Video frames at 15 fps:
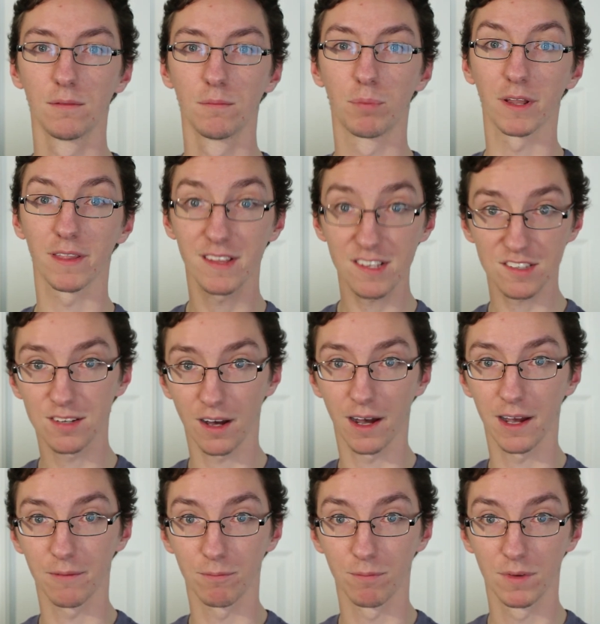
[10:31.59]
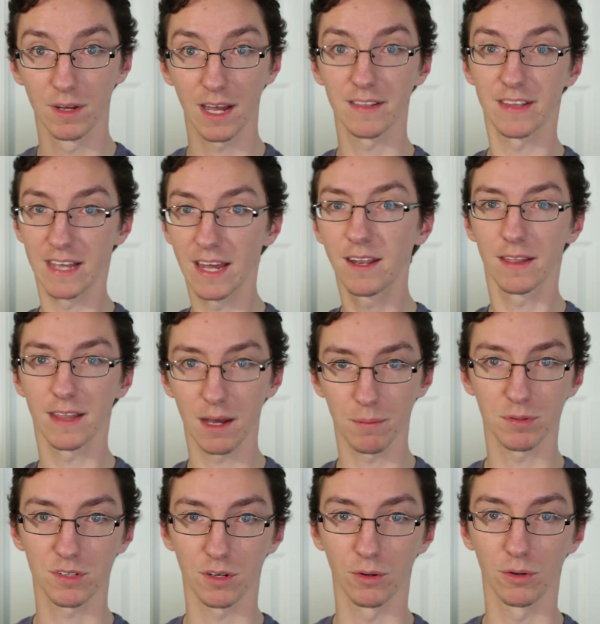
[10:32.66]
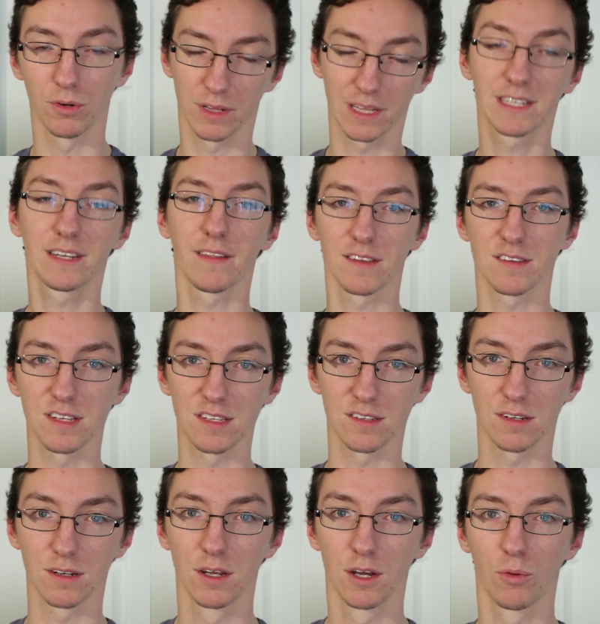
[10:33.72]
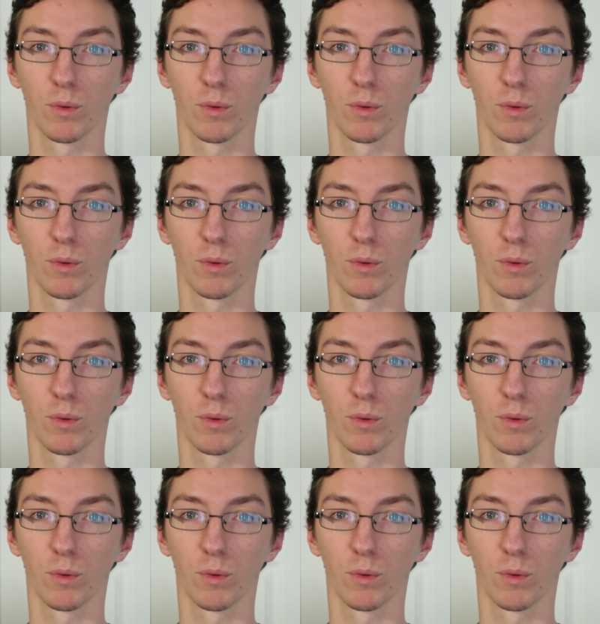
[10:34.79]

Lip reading: but this time, at the end of the episode, or the end of the season,